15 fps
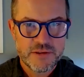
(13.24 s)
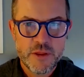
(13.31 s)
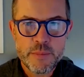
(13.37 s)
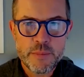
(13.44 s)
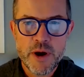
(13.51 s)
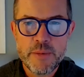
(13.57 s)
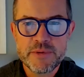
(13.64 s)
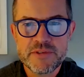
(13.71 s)

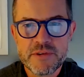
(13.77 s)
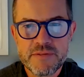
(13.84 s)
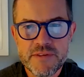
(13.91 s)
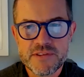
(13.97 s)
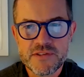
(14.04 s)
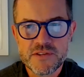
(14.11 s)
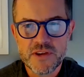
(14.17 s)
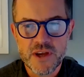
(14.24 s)
the purpose of
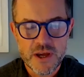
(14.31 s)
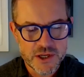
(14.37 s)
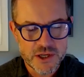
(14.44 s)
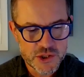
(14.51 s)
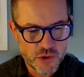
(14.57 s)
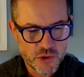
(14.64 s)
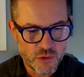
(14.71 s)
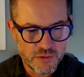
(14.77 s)
this
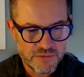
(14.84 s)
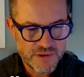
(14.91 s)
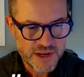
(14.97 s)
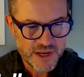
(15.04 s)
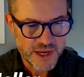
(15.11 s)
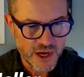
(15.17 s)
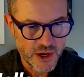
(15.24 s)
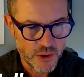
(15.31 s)
short
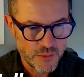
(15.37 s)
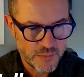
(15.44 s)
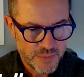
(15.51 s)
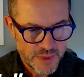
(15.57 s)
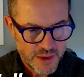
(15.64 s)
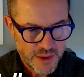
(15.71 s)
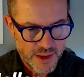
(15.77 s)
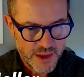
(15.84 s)
video
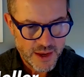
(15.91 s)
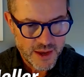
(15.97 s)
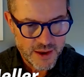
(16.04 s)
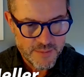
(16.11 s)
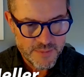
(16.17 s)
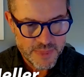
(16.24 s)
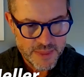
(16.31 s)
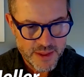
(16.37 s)

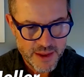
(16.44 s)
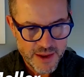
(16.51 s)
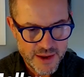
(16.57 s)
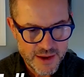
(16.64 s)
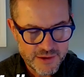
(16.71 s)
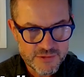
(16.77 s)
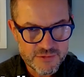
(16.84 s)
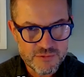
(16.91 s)

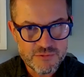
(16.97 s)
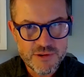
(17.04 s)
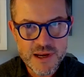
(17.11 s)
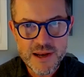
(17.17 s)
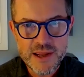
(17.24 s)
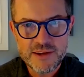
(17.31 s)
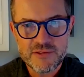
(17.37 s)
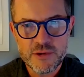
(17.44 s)
is
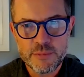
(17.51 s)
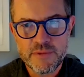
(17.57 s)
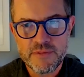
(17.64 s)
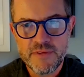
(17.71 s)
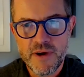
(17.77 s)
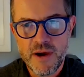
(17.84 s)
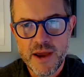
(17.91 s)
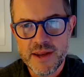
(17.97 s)
really to
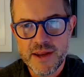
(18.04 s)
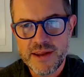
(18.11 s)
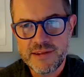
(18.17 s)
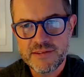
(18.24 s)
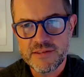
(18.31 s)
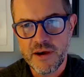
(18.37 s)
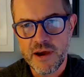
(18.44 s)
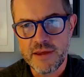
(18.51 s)
provide an
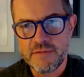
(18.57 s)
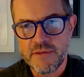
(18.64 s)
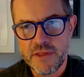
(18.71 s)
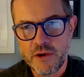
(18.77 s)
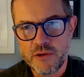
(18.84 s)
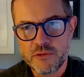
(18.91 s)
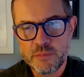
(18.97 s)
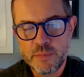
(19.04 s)
insight for
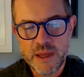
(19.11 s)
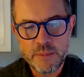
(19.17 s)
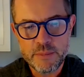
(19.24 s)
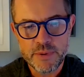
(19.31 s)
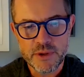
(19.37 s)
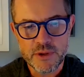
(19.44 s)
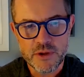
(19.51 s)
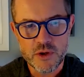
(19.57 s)
those
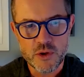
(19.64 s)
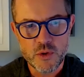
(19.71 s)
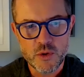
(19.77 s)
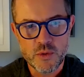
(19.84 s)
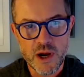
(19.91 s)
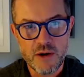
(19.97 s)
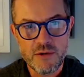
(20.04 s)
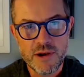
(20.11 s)
people
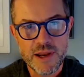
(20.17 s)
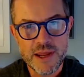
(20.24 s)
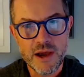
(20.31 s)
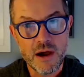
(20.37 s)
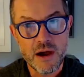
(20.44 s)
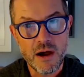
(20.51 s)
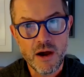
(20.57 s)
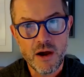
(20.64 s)
who currently
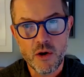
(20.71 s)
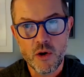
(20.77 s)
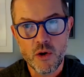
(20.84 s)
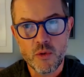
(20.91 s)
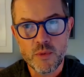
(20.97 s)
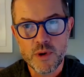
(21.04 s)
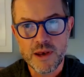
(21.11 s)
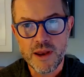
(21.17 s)
are
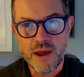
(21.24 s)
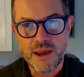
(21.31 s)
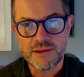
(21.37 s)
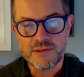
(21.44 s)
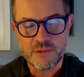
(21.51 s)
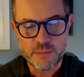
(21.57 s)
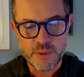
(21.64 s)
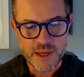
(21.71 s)
or would
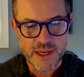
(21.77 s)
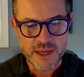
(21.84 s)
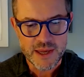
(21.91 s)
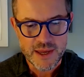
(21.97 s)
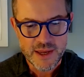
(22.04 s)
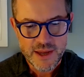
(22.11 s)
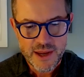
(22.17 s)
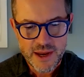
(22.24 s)
like to
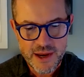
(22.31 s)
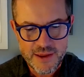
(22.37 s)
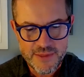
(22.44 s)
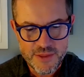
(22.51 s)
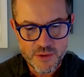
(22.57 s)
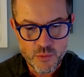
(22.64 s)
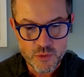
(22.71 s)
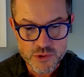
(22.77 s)
be
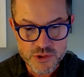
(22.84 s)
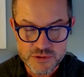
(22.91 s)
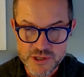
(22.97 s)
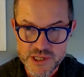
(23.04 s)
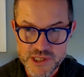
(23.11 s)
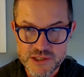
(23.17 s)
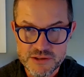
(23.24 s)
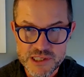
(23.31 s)
in the water
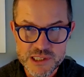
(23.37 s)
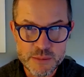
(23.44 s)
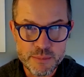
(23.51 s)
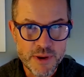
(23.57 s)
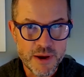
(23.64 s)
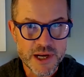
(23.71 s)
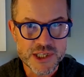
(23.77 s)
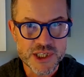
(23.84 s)
industry
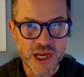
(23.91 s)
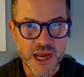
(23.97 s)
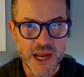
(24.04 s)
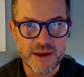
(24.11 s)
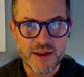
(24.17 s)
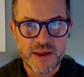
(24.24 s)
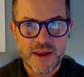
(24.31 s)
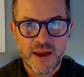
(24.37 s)
supply
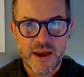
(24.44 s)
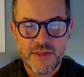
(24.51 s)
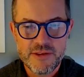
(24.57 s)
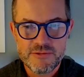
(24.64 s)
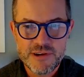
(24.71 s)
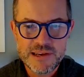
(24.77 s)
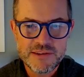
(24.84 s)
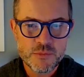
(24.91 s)
chain. And
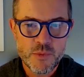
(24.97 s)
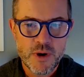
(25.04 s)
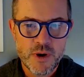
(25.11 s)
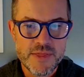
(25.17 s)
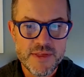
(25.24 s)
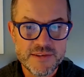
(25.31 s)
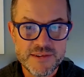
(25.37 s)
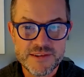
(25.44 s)
the reason
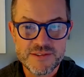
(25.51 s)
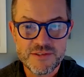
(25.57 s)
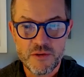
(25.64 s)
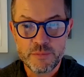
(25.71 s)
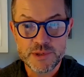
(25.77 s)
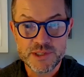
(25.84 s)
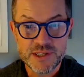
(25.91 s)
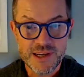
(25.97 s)
why this is
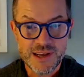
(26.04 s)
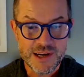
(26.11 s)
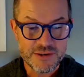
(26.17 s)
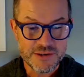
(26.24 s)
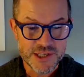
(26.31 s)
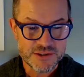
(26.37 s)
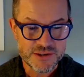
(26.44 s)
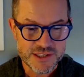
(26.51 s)
of
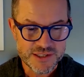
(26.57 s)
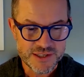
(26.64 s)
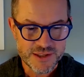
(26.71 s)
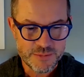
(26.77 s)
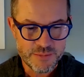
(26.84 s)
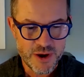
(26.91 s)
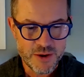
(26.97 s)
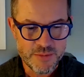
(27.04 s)
particular interest at
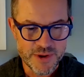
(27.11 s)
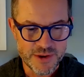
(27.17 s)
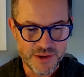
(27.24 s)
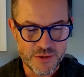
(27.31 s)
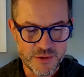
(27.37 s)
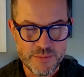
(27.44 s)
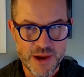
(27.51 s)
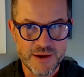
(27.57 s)
the moment,
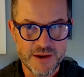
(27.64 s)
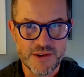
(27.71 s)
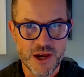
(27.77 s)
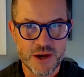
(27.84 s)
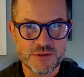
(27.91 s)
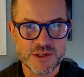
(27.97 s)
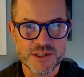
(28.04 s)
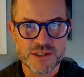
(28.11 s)
you may have
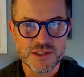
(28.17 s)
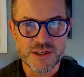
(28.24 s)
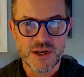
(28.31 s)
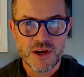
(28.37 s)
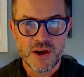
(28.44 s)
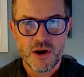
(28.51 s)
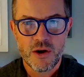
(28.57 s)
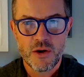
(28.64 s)
noticed
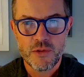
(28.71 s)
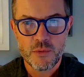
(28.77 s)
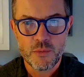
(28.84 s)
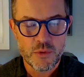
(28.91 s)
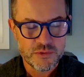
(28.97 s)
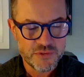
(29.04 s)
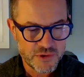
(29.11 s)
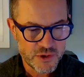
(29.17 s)
on the
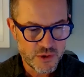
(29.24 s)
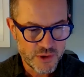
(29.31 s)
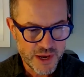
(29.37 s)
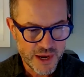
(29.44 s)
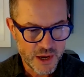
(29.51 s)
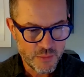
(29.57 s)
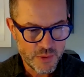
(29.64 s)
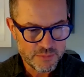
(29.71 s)
Water
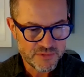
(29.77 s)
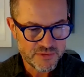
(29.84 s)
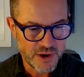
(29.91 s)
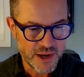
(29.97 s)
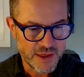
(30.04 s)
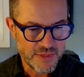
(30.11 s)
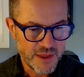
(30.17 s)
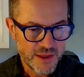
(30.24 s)
UK
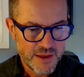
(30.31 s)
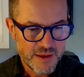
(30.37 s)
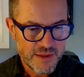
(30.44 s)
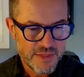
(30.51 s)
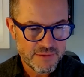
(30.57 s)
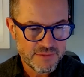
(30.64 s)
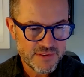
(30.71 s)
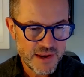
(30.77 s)
website,
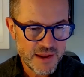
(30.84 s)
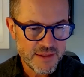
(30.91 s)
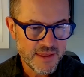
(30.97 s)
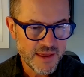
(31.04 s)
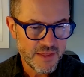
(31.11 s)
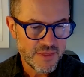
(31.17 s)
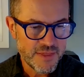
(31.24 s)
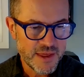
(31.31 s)
they've said
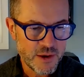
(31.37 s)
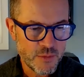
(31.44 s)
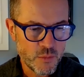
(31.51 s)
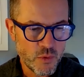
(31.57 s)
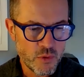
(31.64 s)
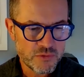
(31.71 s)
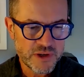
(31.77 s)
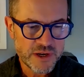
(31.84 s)
that the
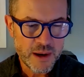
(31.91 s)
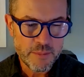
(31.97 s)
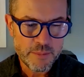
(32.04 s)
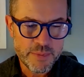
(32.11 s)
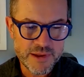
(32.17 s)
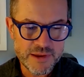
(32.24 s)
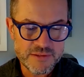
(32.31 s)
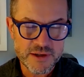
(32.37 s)
water
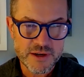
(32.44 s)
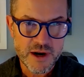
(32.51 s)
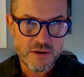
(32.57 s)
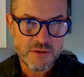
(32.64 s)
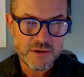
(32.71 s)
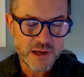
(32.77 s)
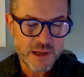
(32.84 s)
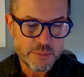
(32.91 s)
companies are
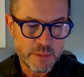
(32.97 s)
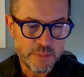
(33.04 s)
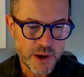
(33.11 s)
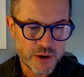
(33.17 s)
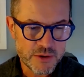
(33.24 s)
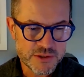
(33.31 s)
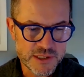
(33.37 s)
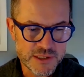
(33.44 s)
currently
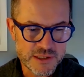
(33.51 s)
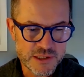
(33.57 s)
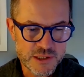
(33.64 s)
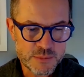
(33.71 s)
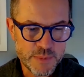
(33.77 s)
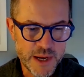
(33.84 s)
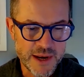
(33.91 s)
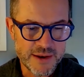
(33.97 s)
proposing to
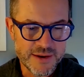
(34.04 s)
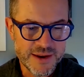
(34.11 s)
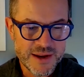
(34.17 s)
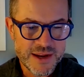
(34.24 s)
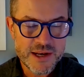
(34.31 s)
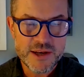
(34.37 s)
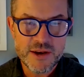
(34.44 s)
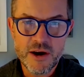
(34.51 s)
spend
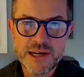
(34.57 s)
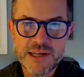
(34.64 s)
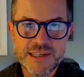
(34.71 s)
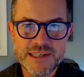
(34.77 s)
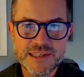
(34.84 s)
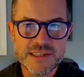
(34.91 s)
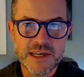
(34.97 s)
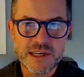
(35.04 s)

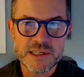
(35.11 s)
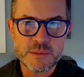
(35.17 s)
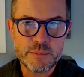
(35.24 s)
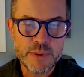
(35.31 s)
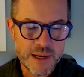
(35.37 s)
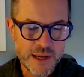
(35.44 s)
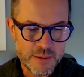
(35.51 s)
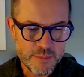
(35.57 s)
£96
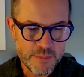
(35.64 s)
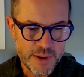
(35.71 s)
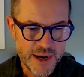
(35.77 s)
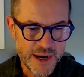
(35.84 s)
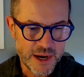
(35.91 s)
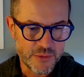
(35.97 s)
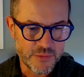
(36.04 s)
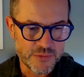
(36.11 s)
billion
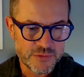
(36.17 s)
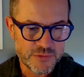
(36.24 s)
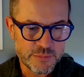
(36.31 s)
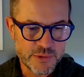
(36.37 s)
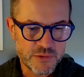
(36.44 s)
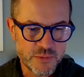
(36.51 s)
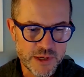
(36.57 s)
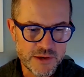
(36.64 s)

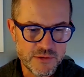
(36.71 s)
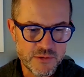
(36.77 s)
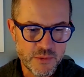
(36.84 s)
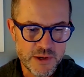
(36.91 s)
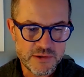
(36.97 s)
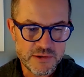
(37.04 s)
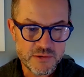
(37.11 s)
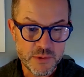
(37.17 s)
between
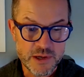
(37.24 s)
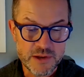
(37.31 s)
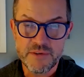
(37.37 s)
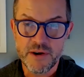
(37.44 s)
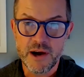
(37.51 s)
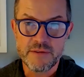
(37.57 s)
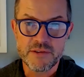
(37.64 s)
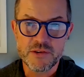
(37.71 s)

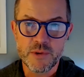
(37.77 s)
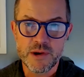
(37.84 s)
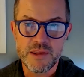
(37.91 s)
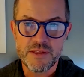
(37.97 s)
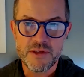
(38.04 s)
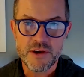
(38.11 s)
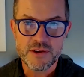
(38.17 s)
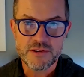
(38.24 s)
2025 and
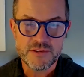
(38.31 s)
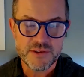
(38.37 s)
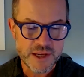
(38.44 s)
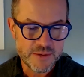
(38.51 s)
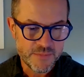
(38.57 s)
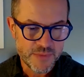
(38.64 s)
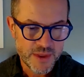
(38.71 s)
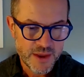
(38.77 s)

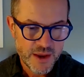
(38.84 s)
2030,